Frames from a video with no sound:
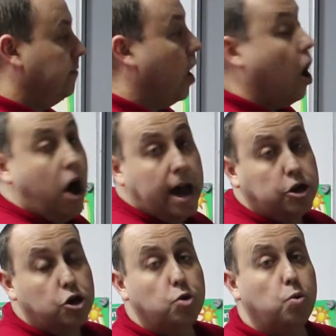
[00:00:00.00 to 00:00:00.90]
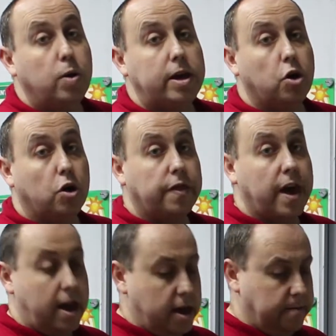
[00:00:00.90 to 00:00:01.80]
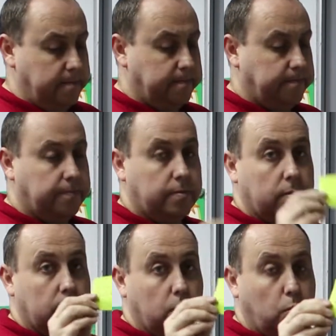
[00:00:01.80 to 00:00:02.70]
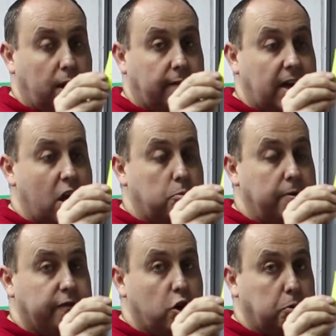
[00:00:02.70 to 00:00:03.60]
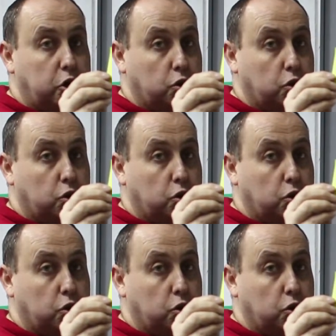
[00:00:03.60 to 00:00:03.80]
For I, you, we or they, we have the helping verb